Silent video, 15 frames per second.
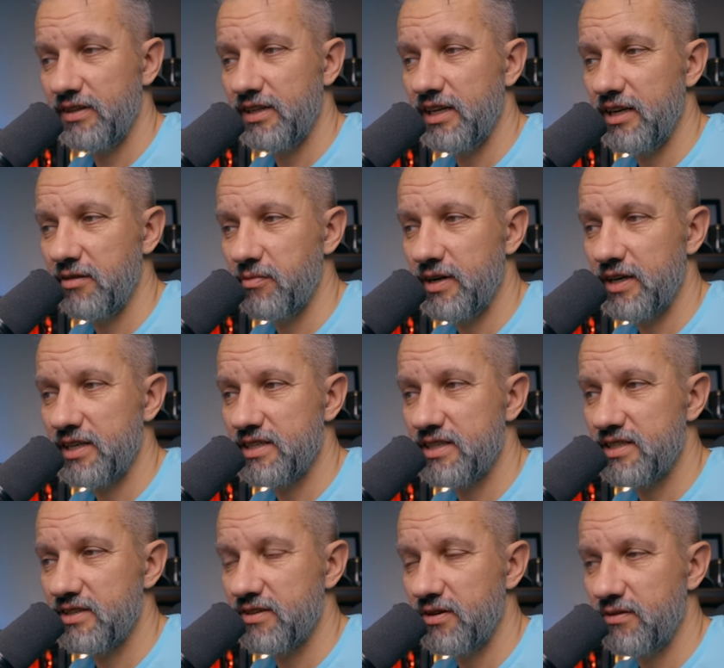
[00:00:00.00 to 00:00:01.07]

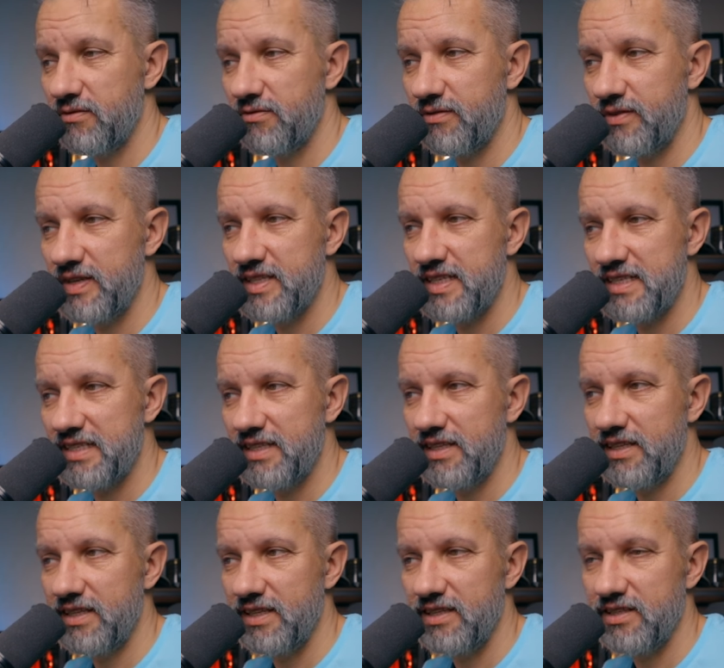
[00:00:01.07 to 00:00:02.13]
gigabytes of
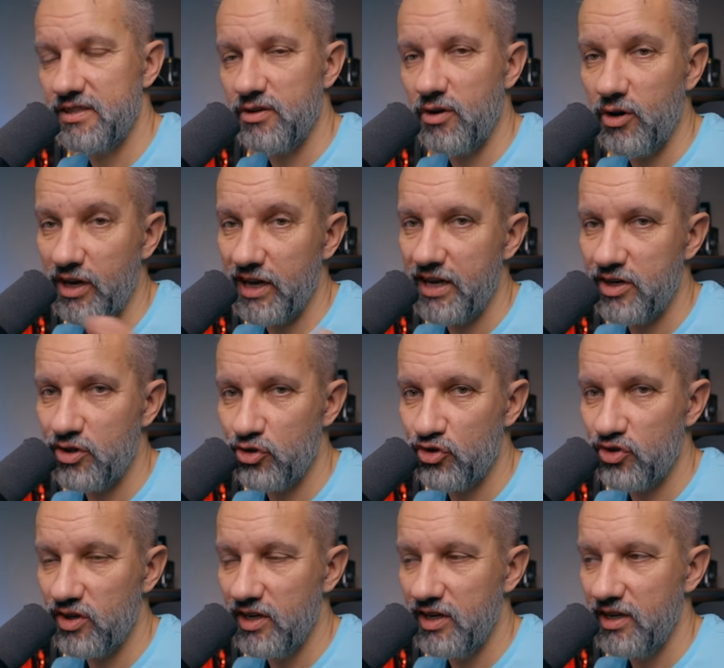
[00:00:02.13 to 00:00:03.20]
SSD is okayish,